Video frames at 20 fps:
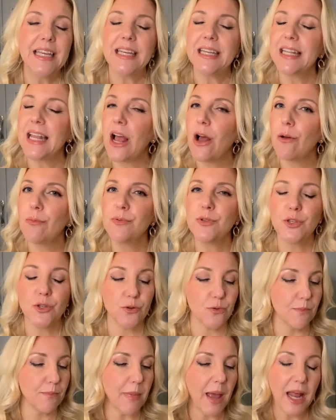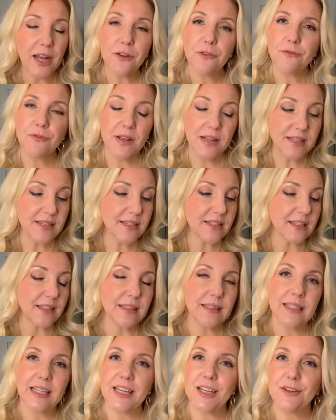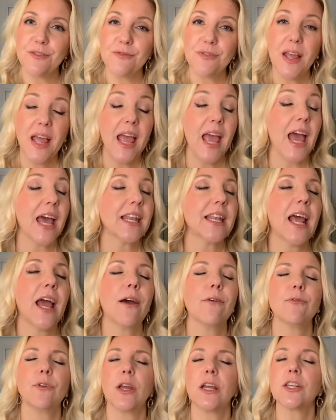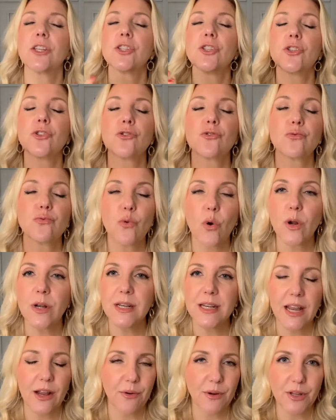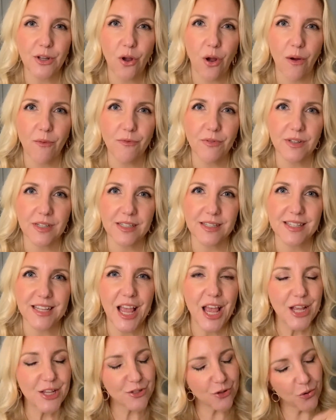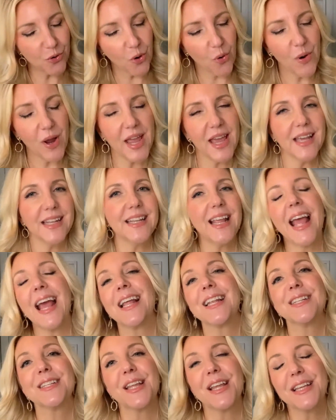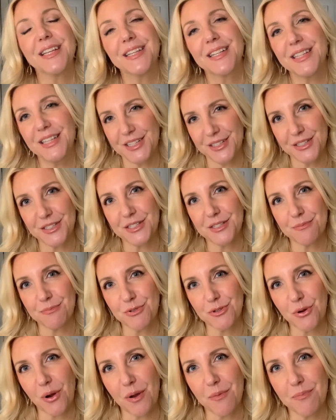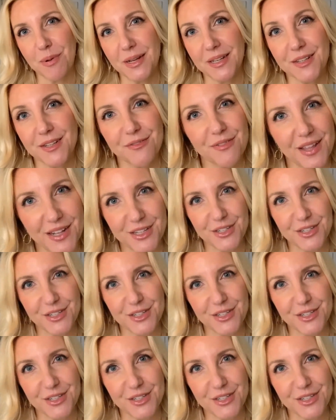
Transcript: It helps you manifest, live, and have extraordinary confidence. So go ahead and click the subscribe button if that